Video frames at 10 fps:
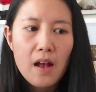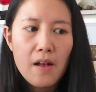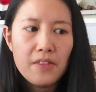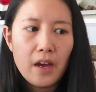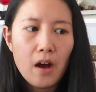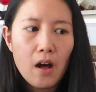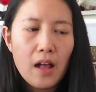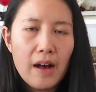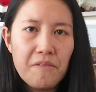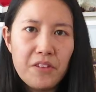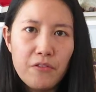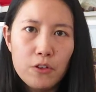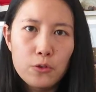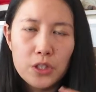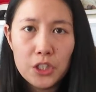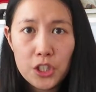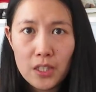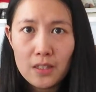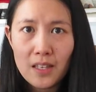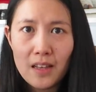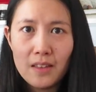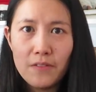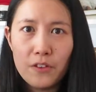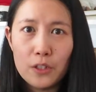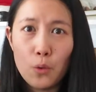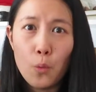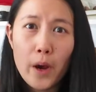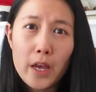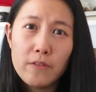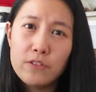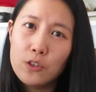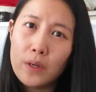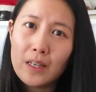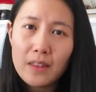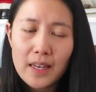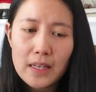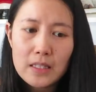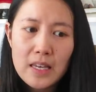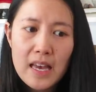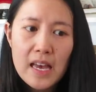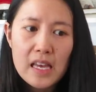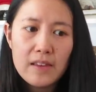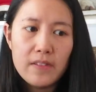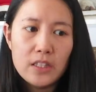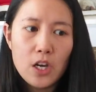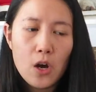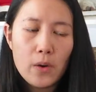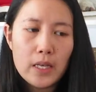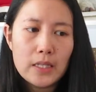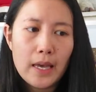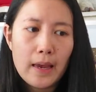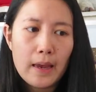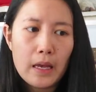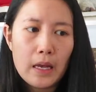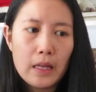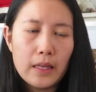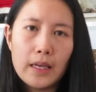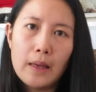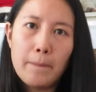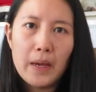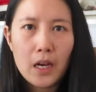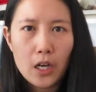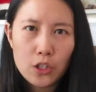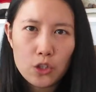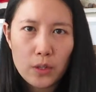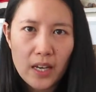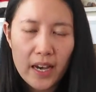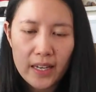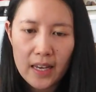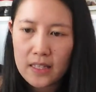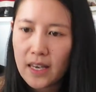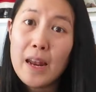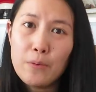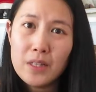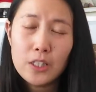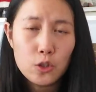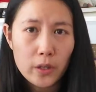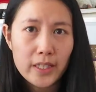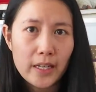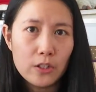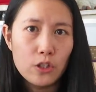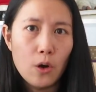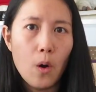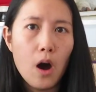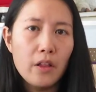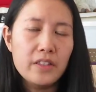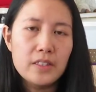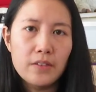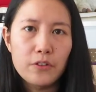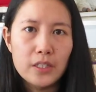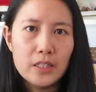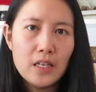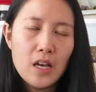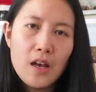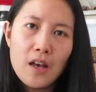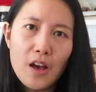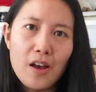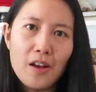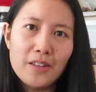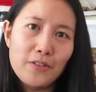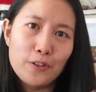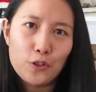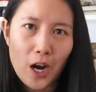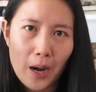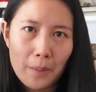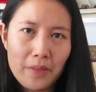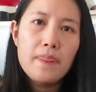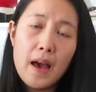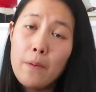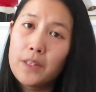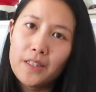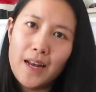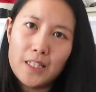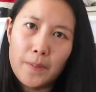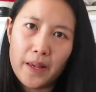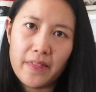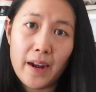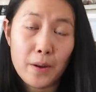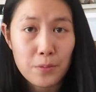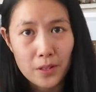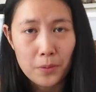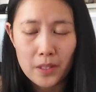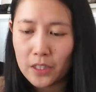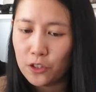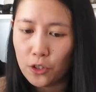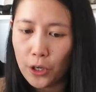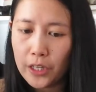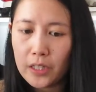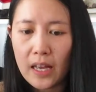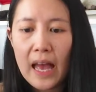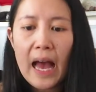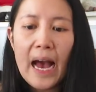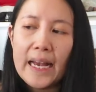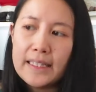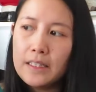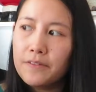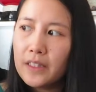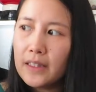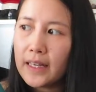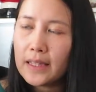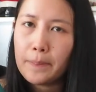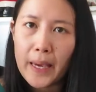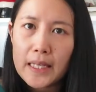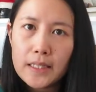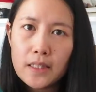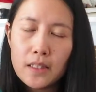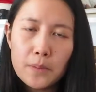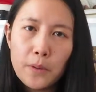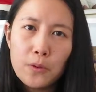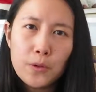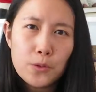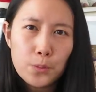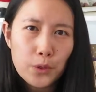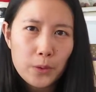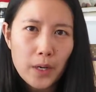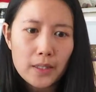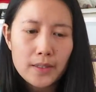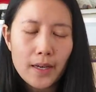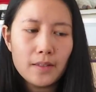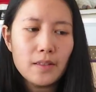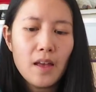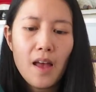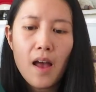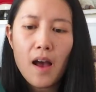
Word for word: and they all have different traditions and different way of doing things even though it's a like a big country I guess and I really enjoyed getting to know all these different a different tribe. That was an aspect that I really, really enjoyed. I did feel like the pacing in this book was pretty well done.